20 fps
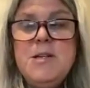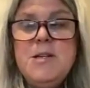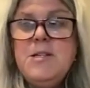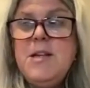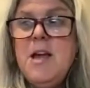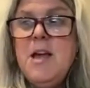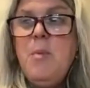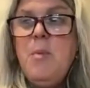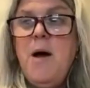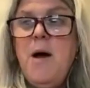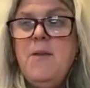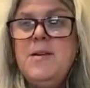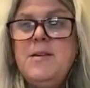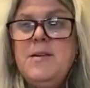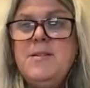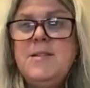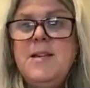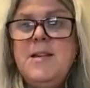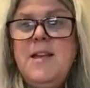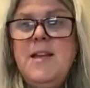a tech
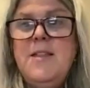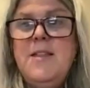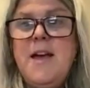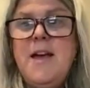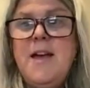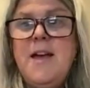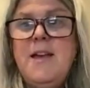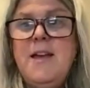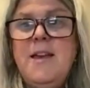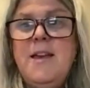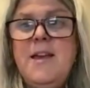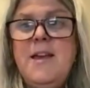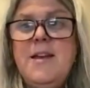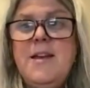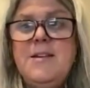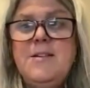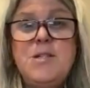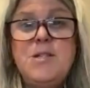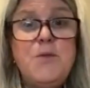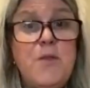policy that
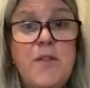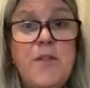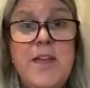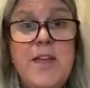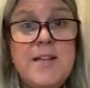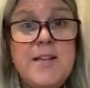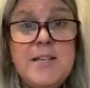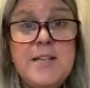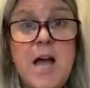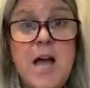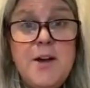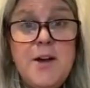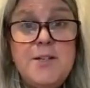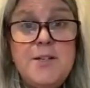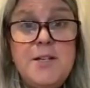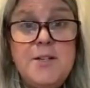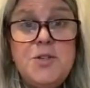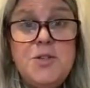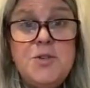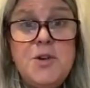is for the entire
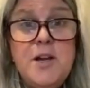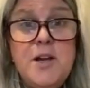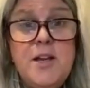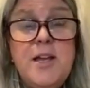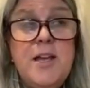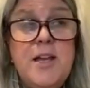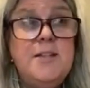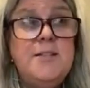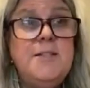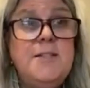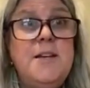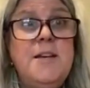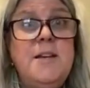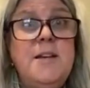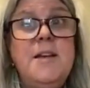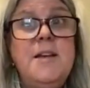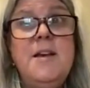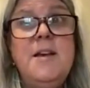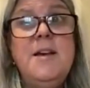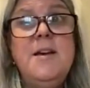district? Is
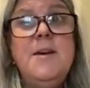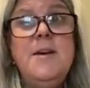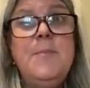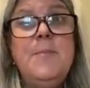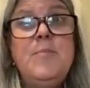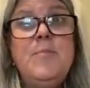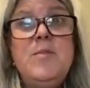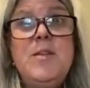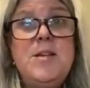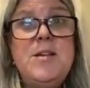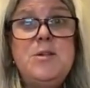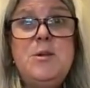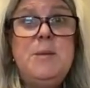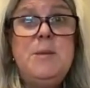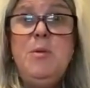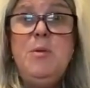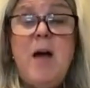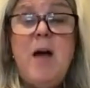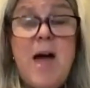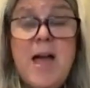it does it
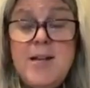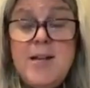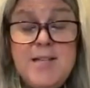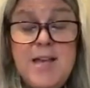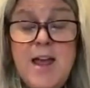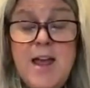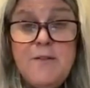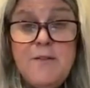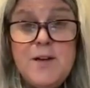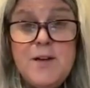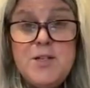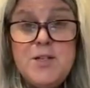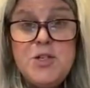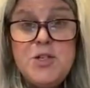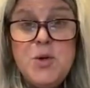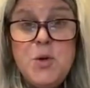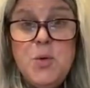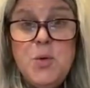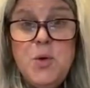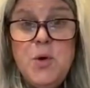apply to every
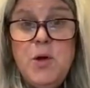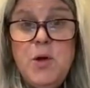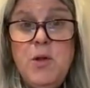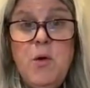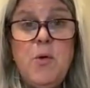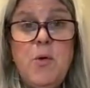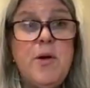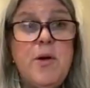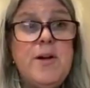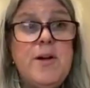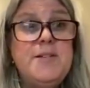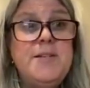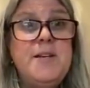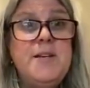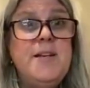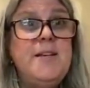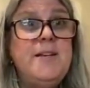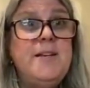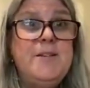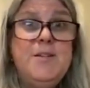school, or
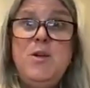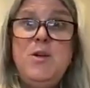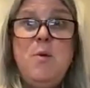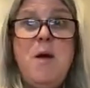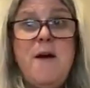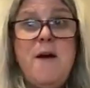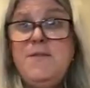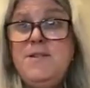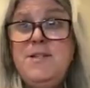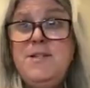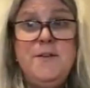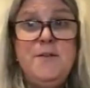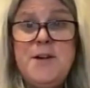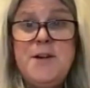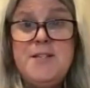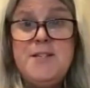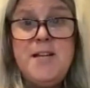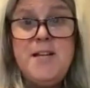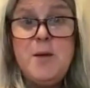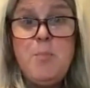do you have
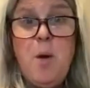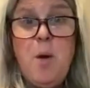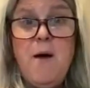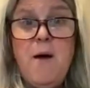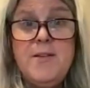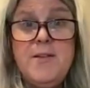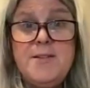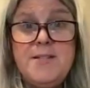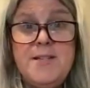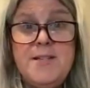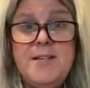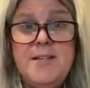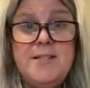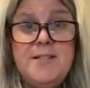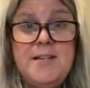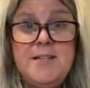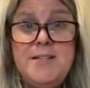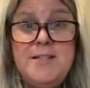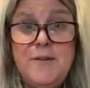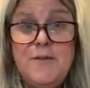different tech
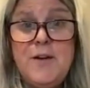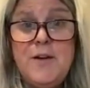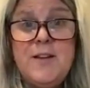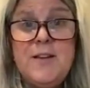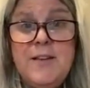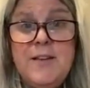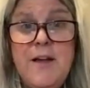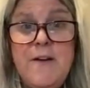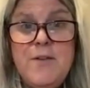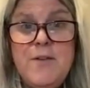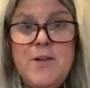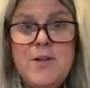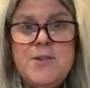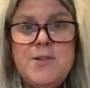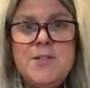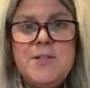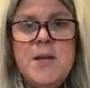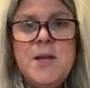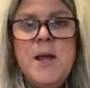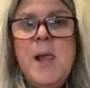policies at different
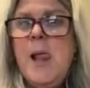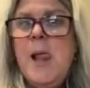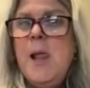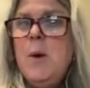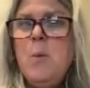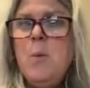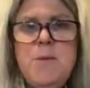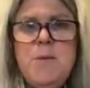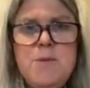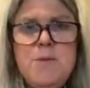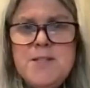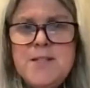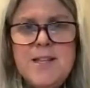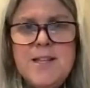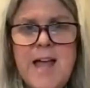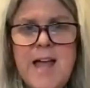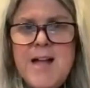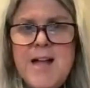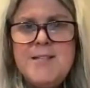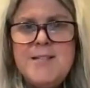levels? When was the
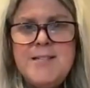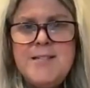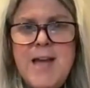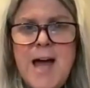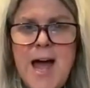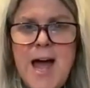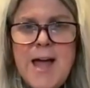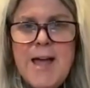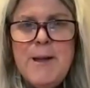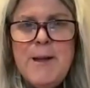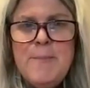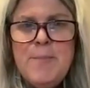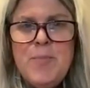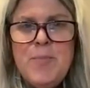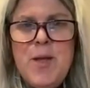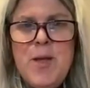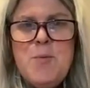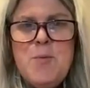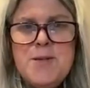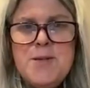last time
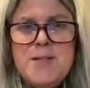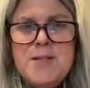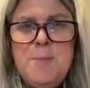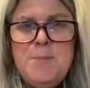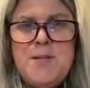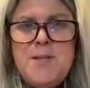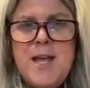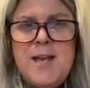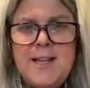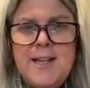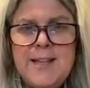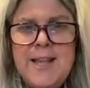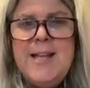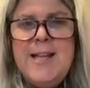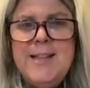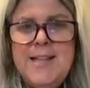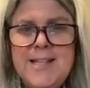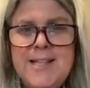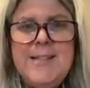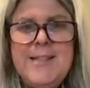it was updated?
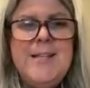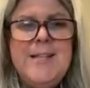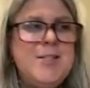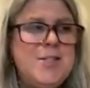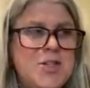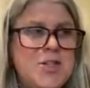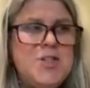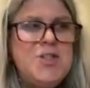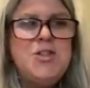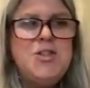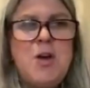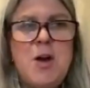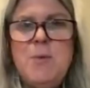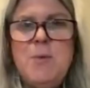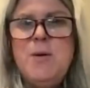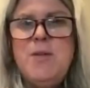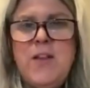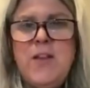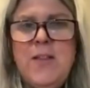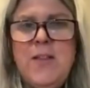Like let's just start
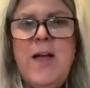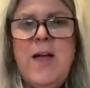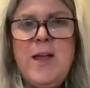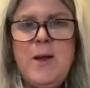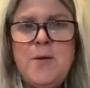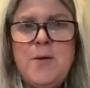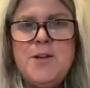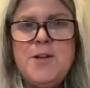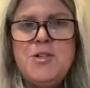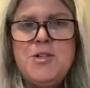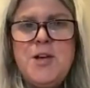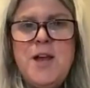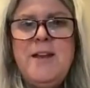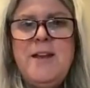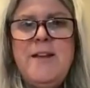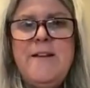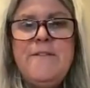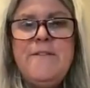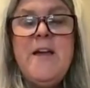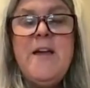with the language.
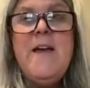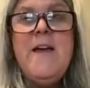And if